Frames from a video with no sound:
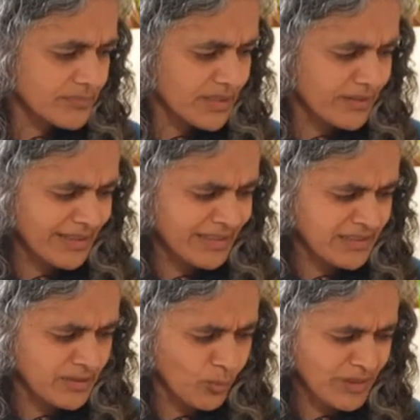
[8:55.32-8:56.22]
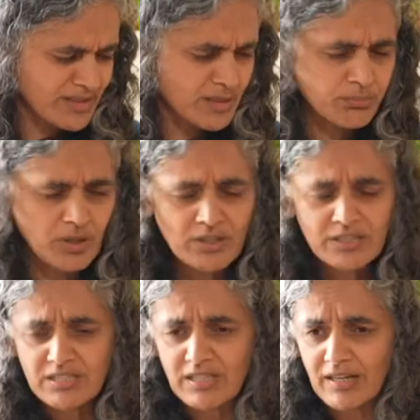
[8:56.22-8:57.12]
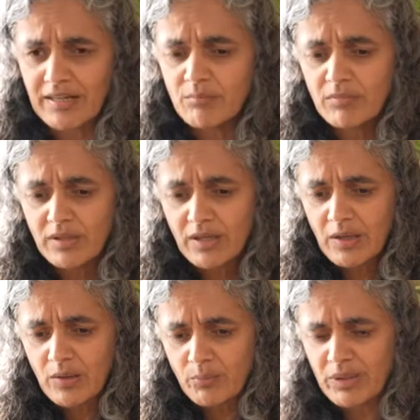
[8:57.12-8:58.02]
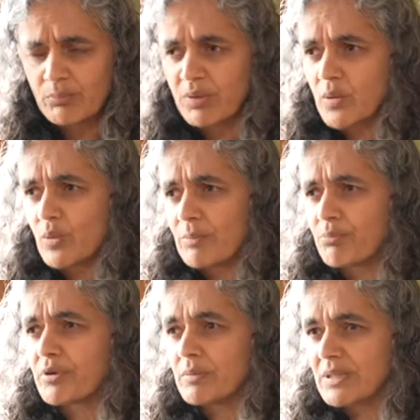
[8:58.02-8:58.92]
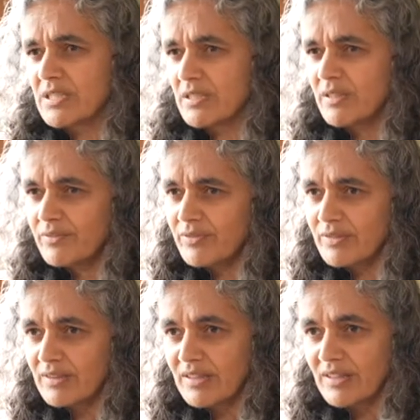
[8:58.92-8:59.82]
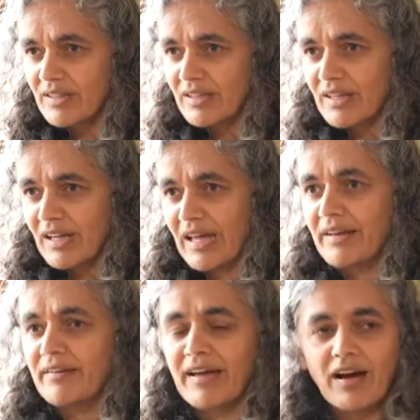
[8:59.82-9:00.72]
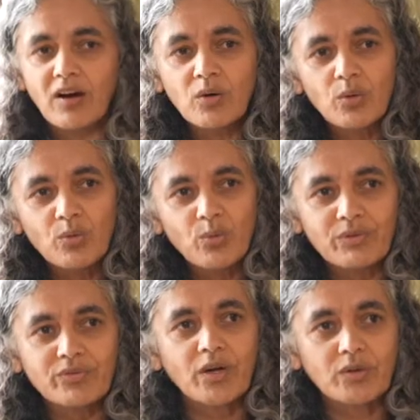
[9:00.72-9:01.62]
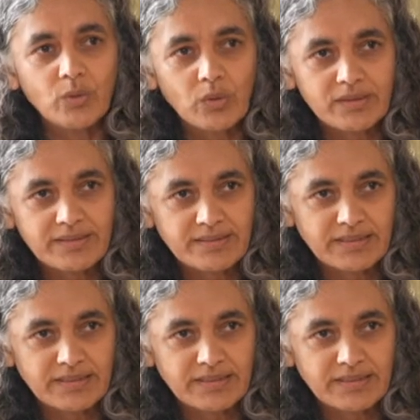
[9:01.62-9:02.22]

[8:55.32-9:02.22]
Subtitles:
that once upon a time people were primitive, and now we've got all this